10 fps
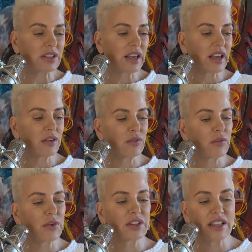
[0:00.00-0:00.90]
account
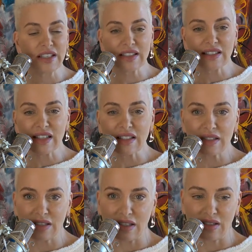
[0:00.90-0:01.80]
for the
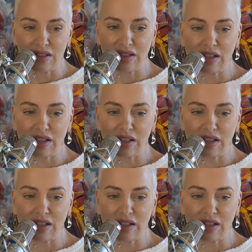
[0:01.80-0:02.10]
existence